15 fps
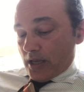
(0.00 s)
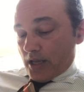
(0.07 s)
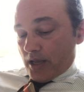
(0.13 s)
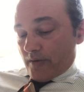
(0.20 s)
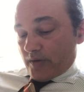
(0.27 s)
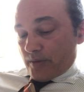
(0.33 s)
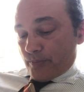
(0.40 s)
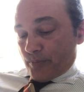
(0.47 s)

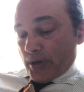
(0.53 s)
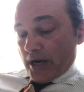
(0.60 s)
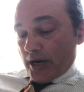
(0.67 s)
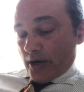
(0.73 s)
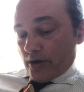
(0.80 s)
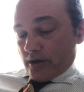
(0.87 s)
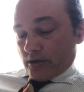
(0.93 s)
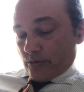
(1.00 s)
of an
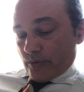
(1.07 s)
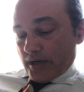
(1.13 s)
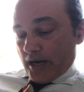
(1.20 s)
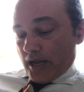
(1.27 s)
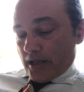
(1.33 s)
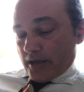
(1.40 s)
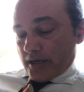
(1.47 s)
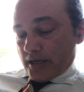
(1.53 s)
empirical
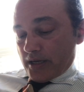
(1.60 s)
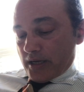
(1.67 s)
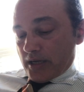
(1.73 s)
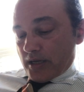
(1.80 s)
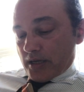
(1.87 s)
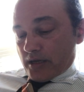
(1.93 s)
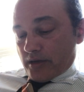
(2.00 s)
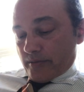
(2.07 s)
reality
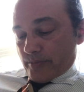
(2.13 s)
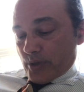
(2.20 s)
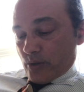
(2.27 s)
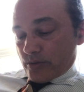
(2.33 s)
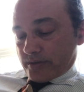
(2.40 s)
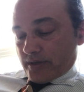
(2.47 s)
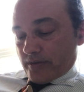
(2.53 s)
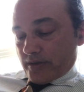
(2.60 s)

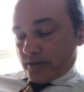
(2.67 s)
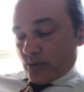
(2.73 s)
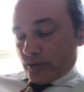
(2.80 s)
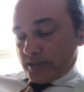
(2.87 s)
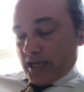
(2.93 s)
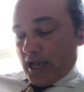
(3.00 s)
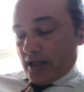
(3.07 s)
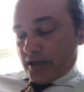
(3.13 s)
composed of the
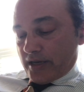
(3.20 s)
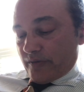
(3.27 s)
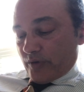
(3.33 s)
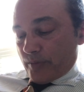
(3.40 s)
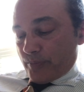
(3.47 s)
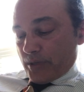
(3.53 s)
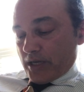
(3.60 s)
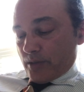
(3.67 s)
totality of
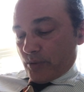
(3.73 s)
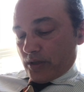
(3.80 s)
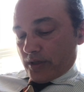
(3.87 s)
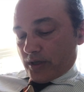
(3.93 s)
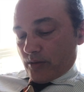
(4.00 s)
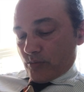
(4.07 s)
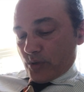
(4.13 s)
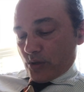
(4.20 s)
repeatable and
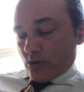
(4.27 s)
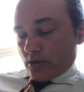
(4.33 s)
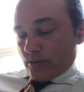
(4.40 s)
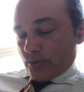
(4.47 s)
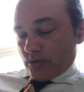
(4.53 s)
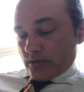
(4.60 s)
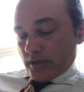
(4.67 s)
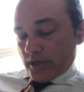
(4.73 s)

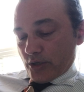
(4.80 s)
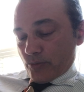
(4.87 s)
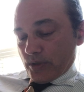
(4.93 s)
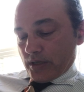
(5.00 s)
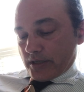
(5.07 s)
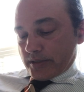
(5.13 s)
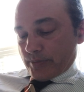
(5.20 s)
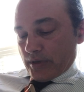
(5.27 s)
communicable human
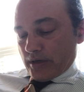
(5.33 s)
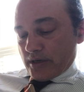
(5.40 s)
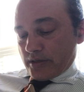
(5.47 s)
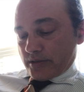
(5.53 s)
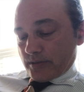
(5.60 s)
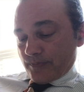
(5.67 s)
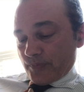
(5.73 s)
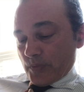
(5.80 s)

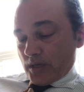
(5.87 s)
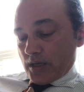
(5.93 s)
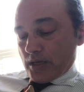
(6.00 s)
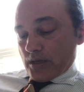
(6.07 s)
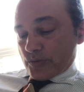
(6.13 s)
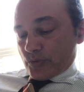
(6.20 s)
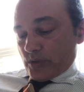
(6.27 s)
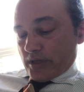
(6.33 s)
experience.
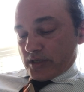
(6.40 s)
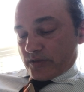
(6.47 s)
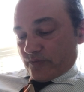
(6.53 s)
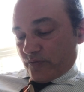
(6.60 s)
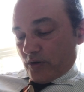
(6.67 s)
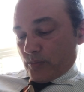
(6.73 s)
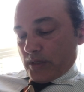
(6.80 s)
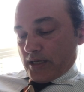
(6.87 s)
So let us
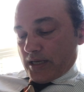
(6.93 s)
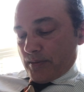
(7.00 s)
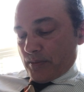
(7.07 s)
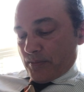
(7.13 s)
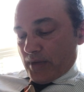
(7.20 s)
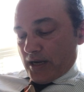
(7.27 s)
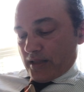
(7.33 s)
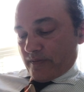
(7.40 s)
firmly keep in
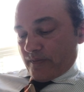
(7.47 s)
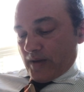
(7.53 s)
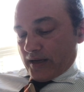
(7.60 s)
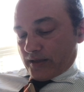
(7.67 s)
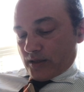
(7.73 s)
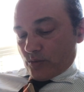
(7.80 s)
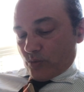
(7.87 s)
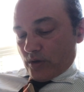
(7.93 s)
mind the
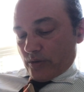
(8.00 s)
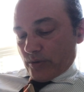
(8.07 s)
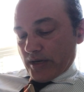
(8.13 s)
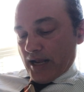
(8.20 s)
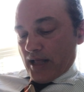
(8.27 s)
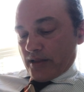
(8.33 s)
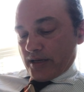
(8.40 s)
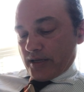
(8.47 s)
fact that the word
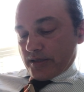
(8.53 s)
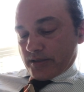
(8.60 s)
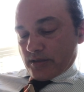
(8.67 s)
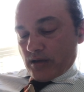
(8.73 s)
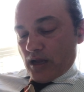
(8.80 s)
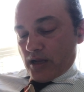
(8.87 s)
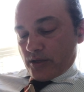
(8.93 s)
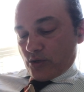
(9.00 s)
reality is
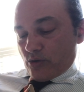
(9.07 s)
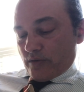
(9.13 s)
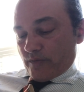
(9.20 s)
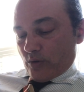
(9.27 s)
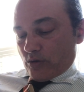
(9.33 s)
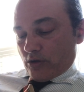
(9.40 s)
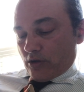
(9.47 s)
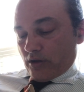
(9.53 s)
not
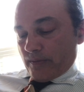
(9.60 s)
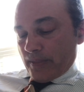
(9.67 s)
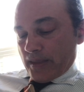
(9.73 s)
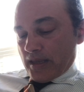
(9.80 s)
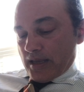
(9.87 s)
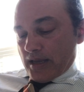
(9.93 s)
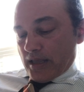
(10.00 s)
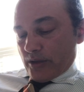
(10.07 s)
univocal,
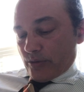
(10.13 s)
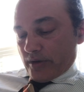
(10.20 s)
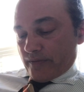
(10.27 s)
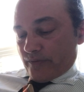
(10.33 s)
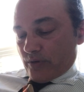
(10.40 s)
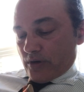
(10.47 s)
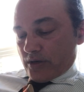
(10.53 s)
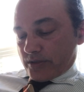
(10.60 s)
and that it
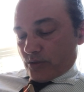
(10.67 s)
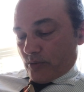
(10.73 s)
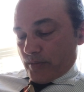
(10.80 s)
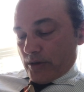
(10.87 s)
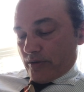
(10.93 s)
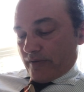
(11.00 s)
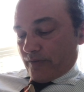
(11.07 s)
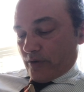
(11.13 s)
refers or
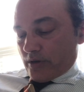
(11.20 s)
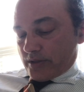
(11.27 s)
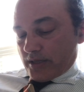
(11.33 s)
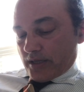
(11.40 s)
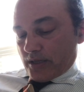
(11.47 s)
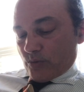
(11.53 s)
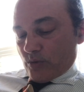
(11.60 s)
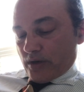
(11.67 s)
may refer
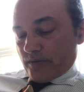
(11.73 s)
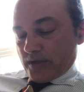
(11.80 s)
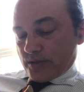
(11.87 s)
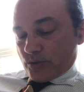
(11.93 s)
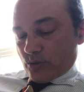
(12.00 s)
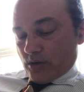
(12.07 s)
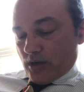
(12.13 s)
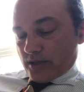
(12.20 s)
to either one of these
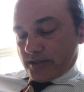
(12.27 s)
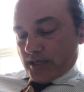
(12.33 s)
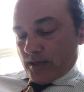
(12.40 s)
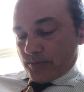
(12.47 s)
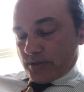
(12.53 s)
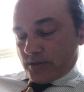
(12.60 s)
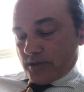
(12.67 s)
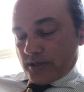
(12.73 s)
two
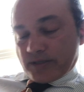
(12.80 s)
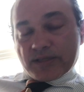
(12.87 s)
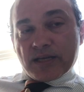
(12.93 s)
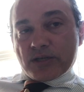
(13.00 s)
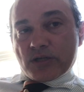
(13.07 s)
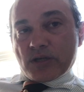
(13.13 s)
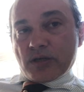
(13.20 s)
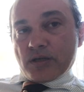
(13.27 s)
concepts. The
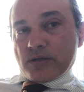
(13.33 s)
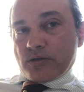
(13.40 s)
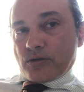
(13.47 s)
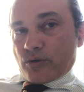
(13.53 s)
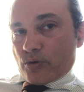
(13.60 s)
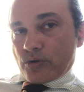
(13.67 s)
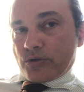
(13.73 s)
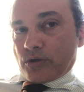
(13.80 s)
distinction is
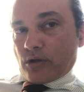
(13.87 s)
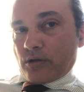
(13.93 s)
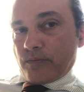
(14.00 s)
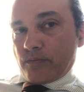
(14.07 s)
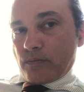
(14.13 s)
crucial.